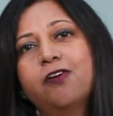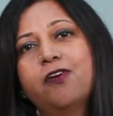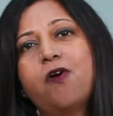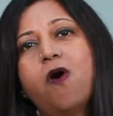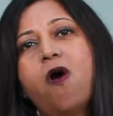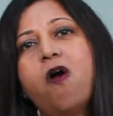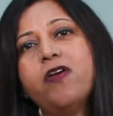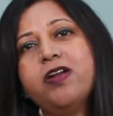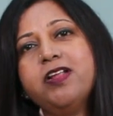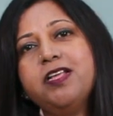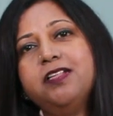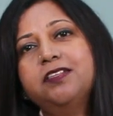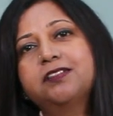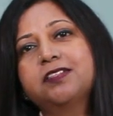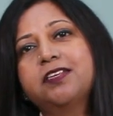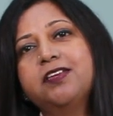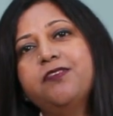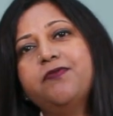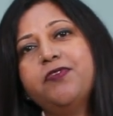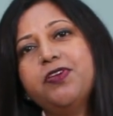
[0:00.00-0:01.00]
God
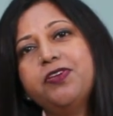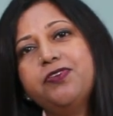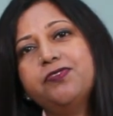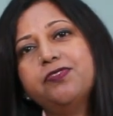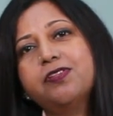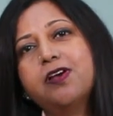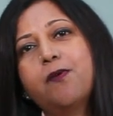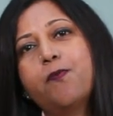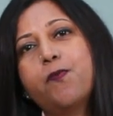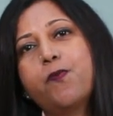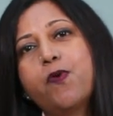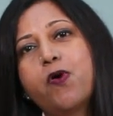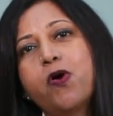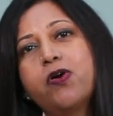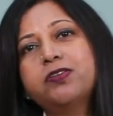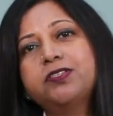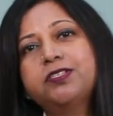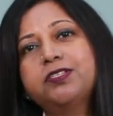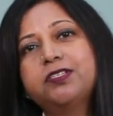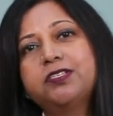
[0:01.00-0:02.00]
is giving you the
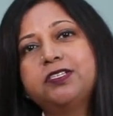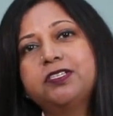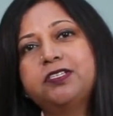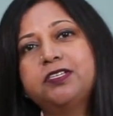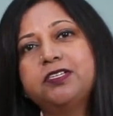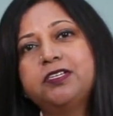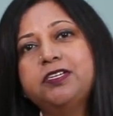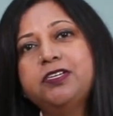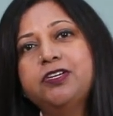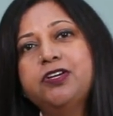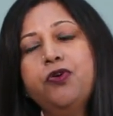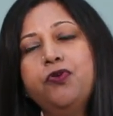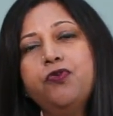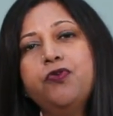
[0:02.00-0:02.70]
opportunity